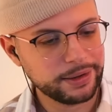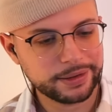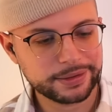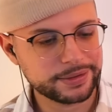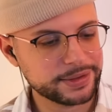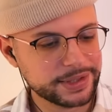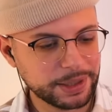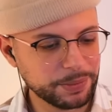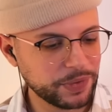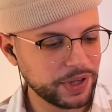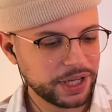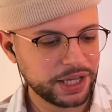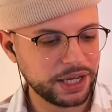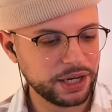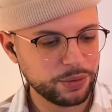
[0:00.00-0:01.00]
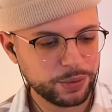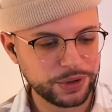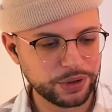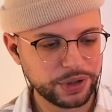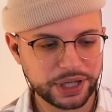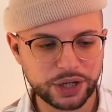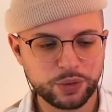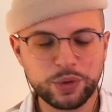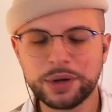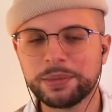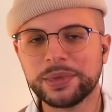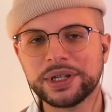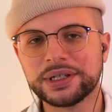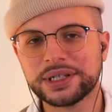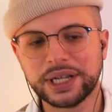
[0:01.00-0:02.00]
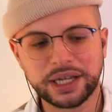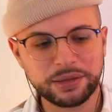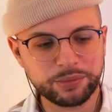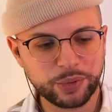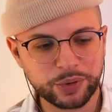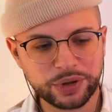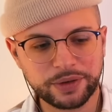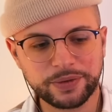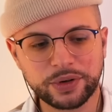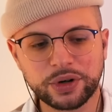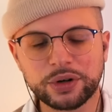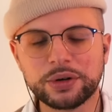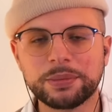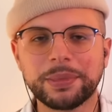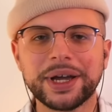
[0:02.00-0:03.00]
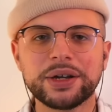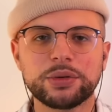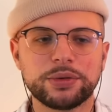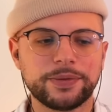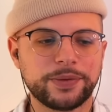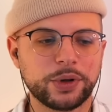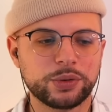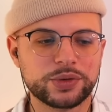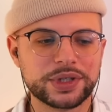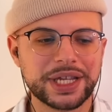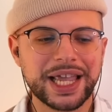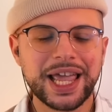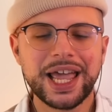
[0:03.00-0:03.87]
something here with her equipment and both of her microphones.